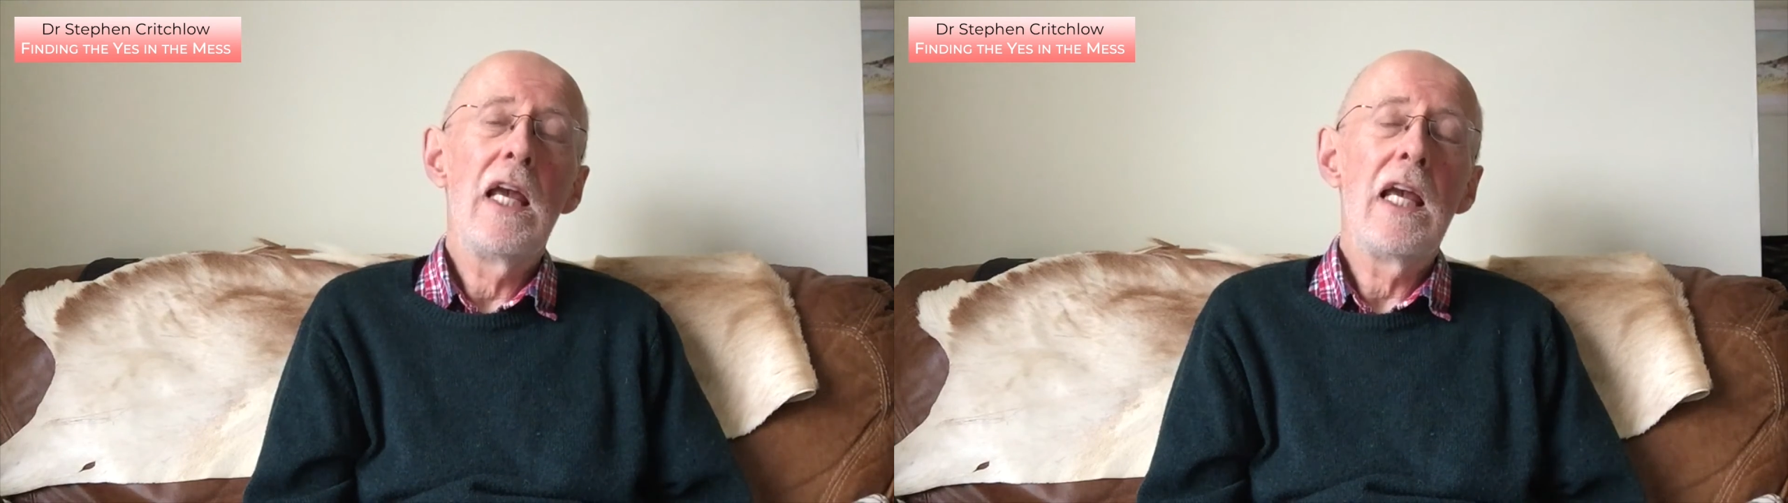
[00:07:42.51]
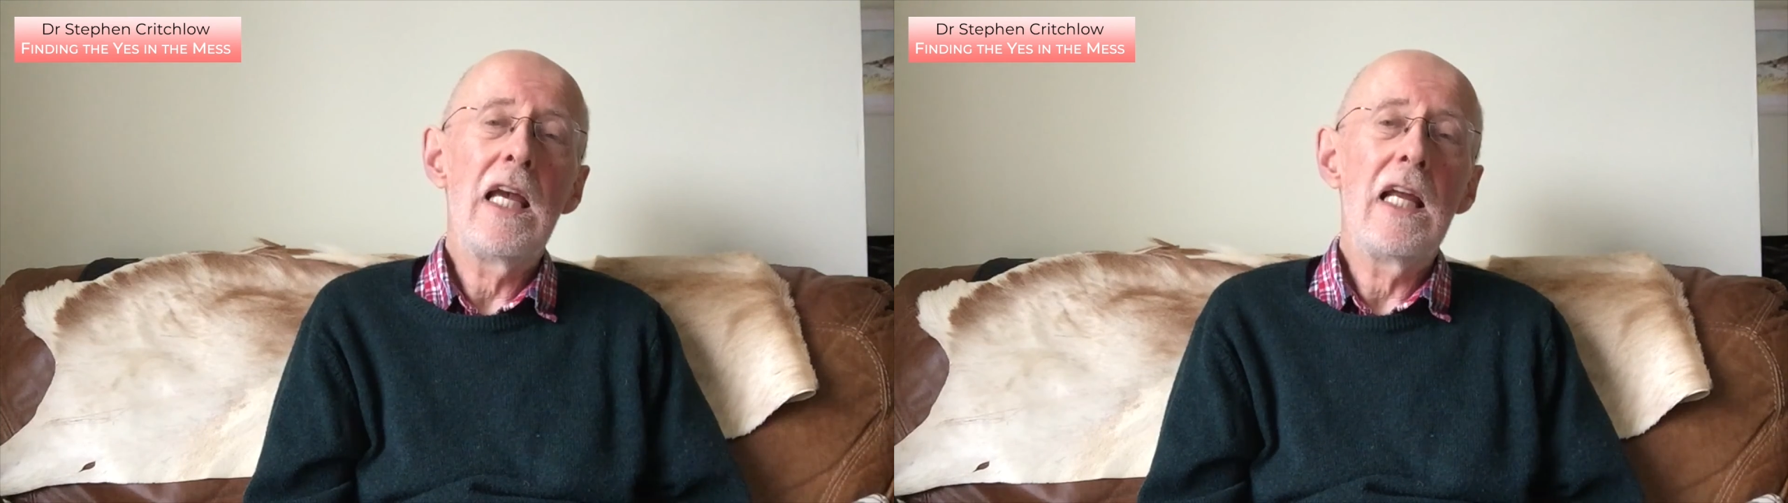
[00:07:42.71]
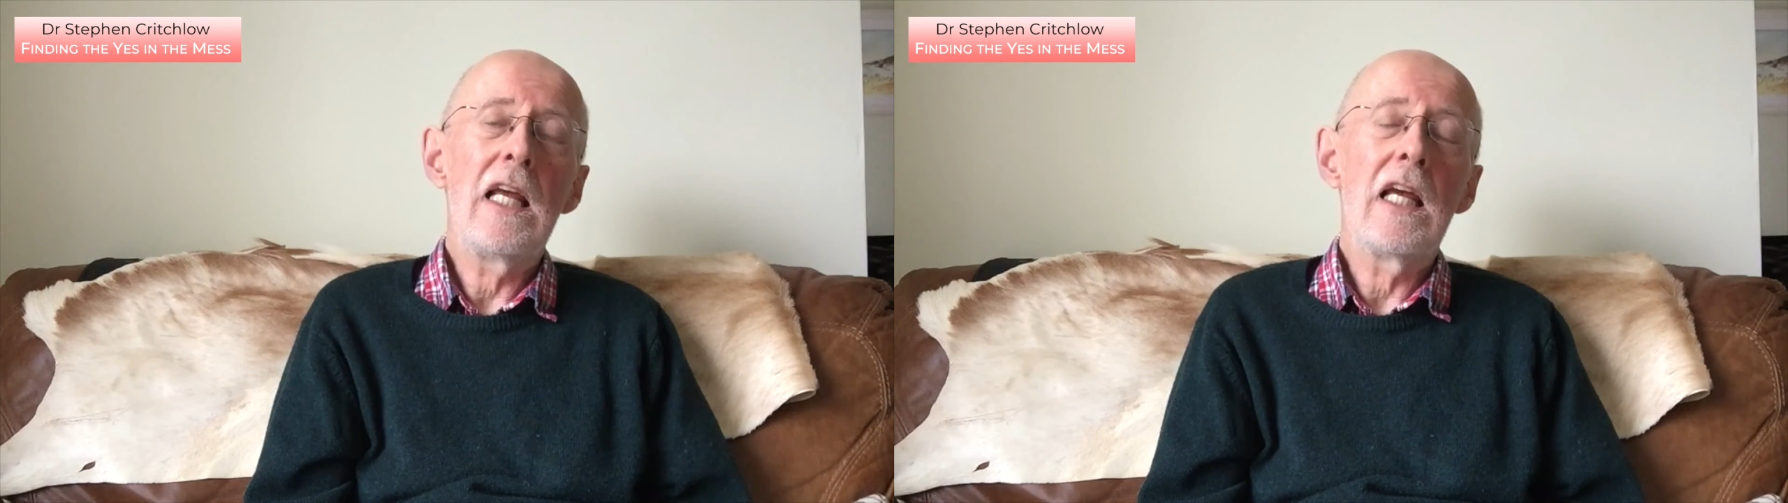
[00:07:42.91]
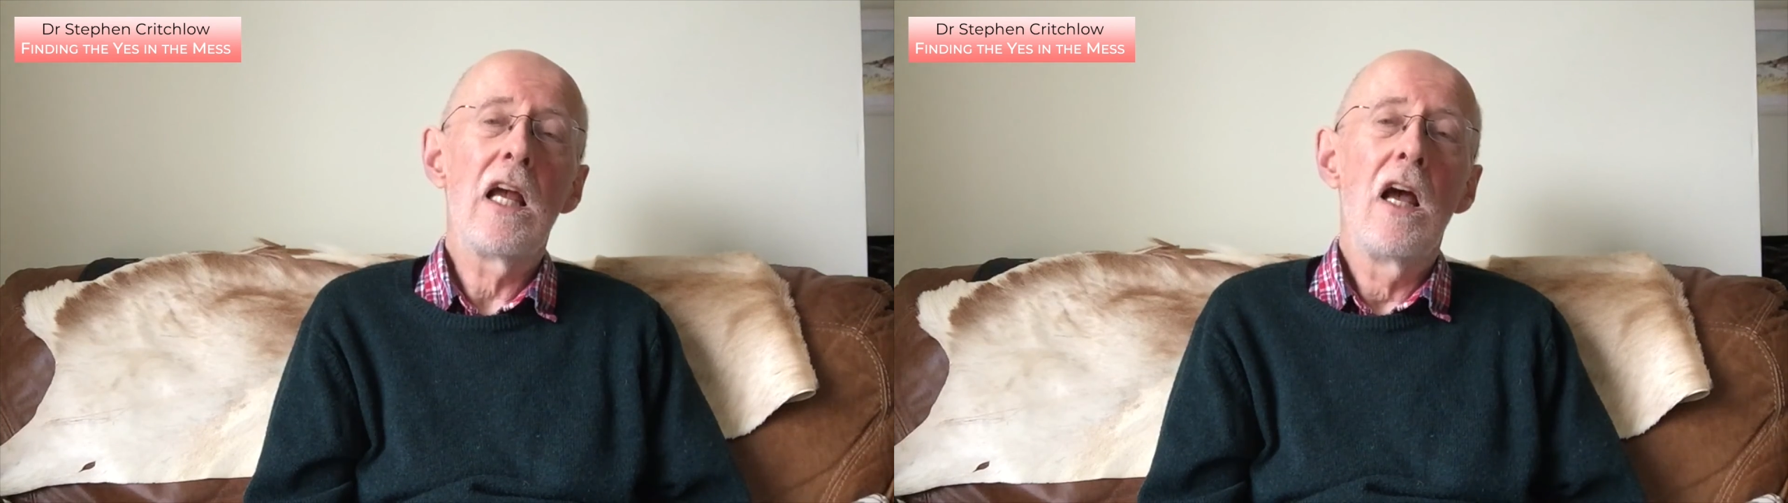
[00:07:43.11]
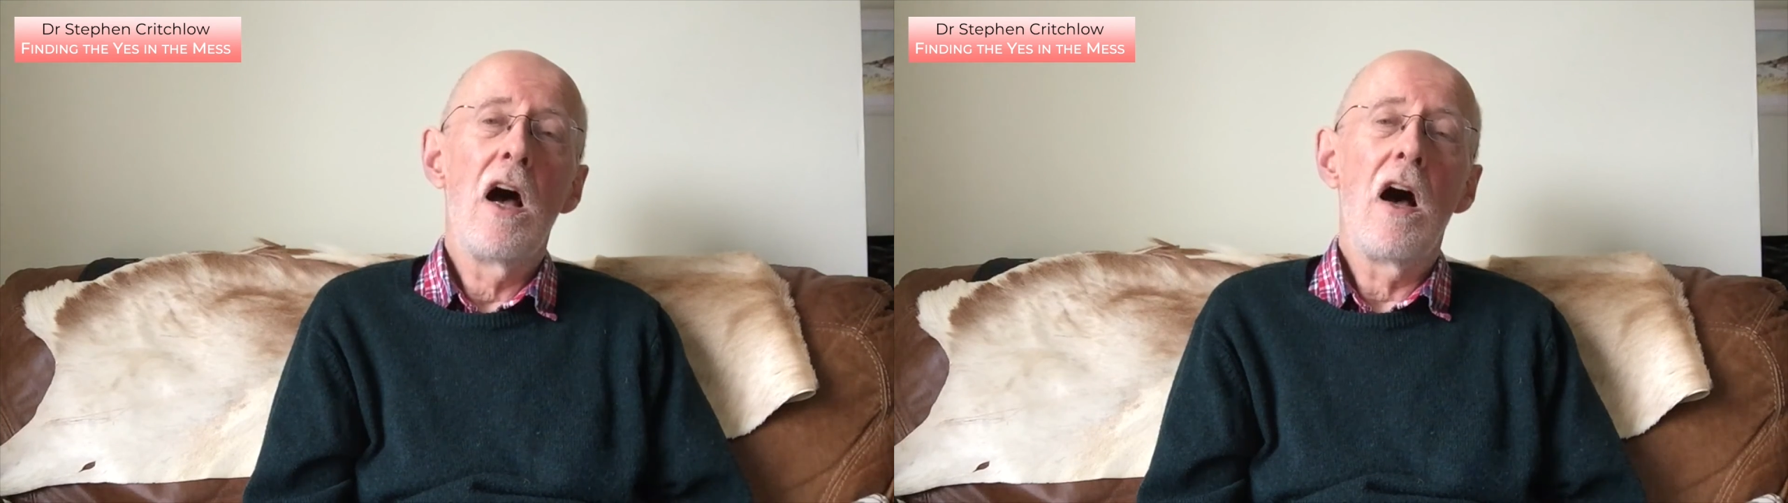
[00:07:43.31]

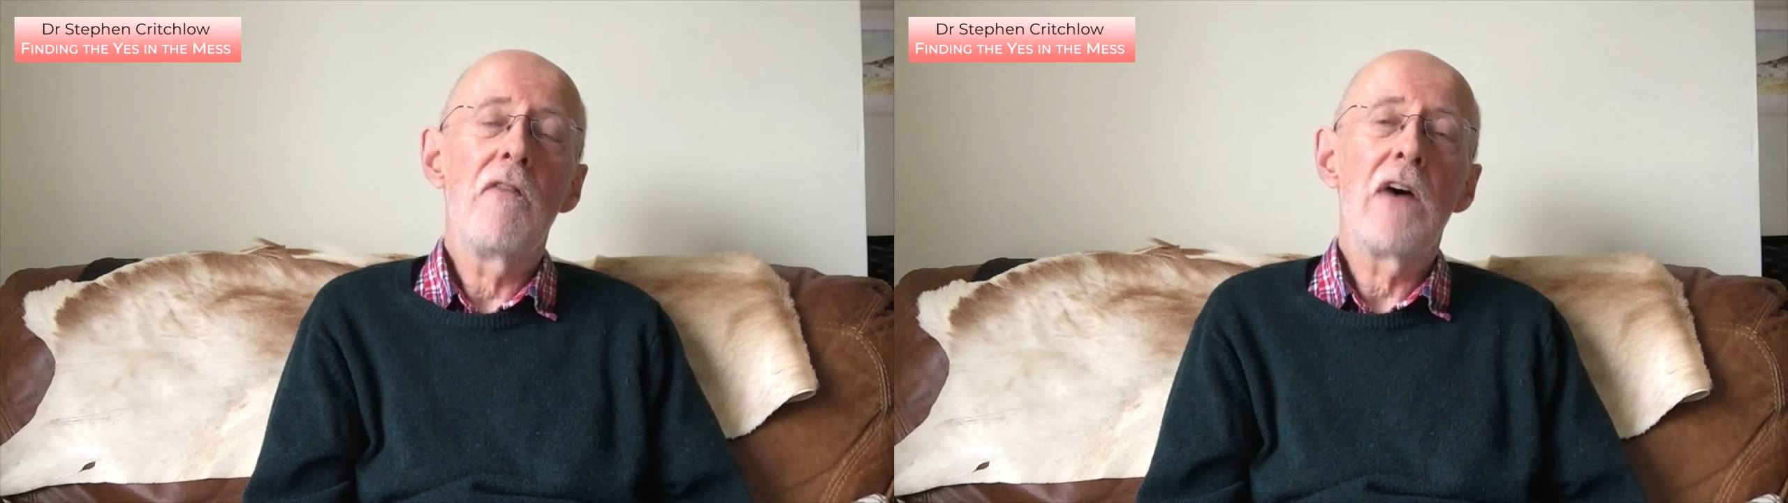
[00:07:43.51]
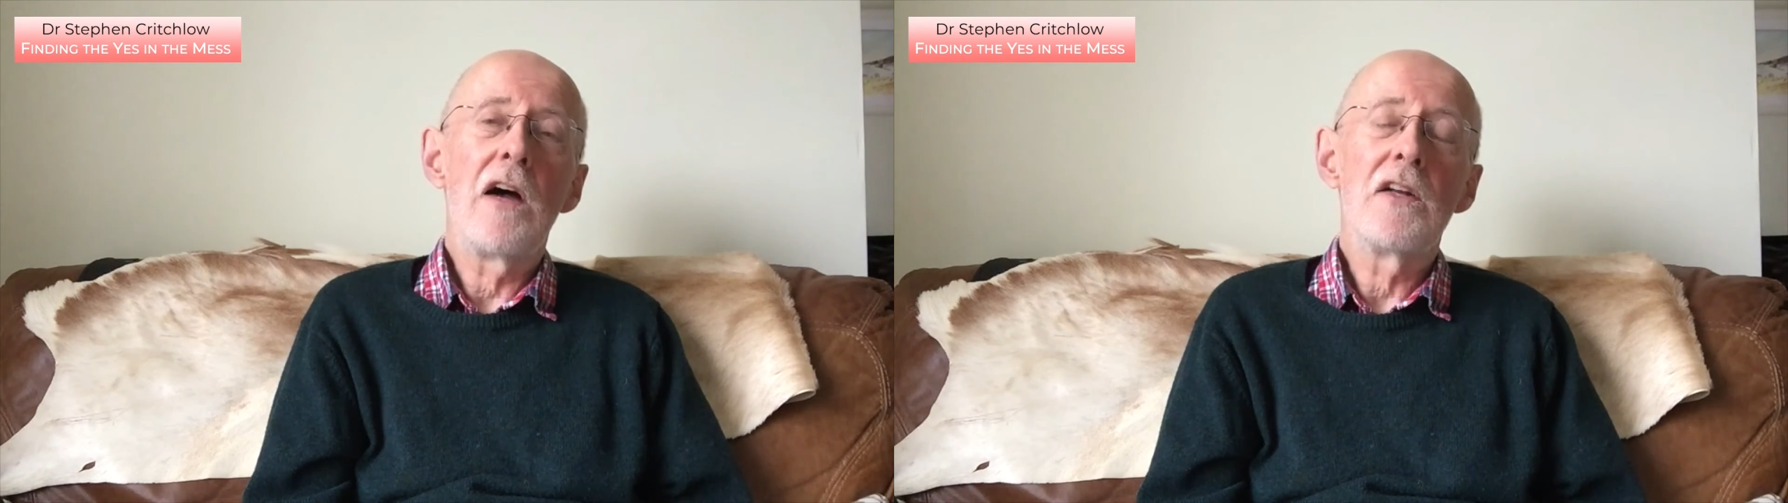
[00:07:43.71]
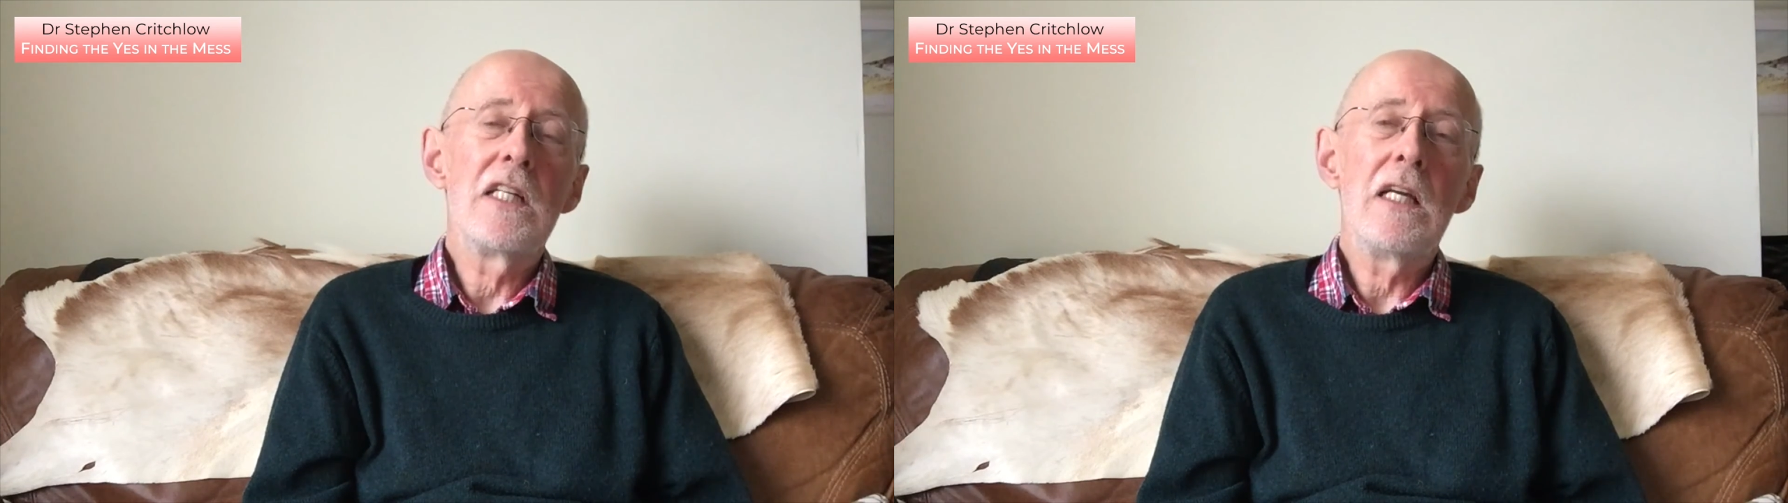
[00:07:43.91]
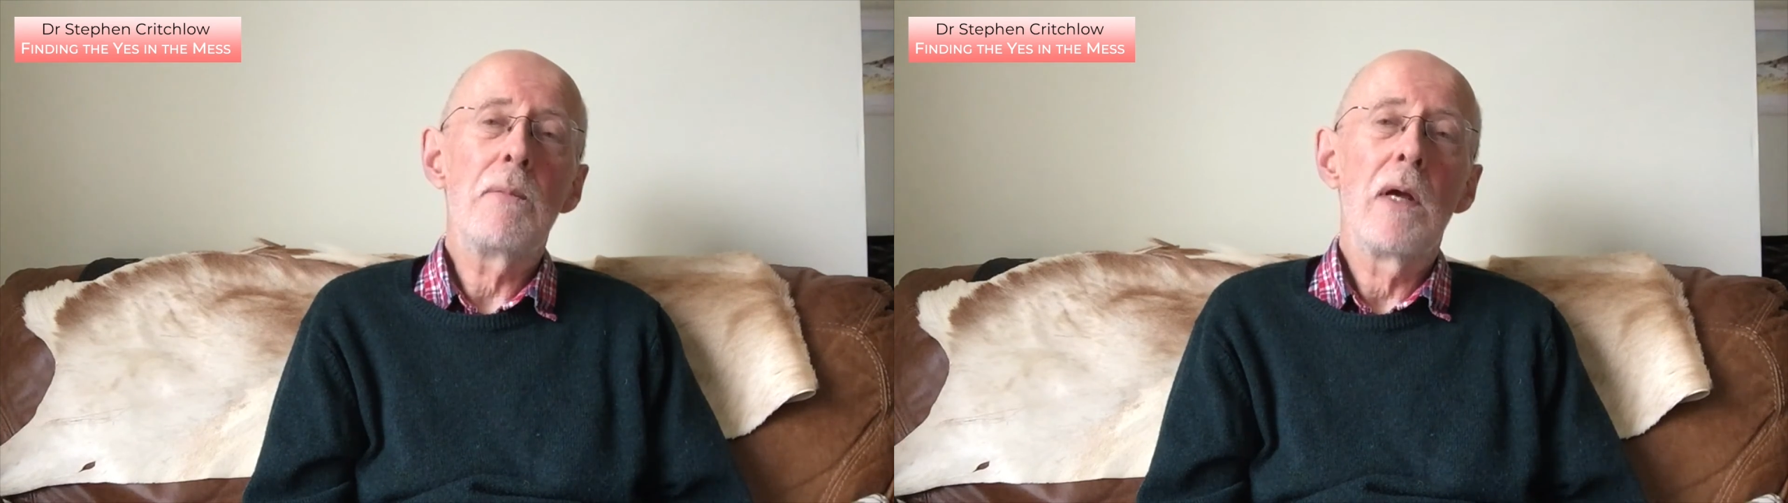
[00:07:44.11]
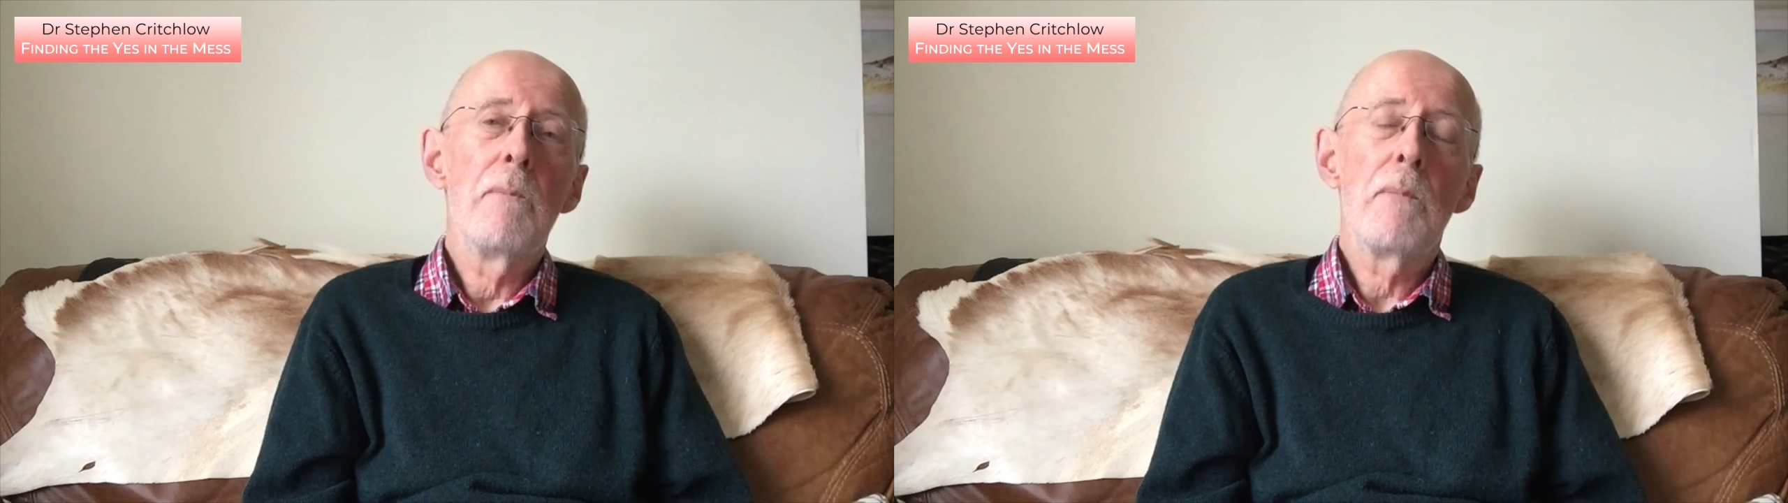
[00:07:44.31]
healing of our deep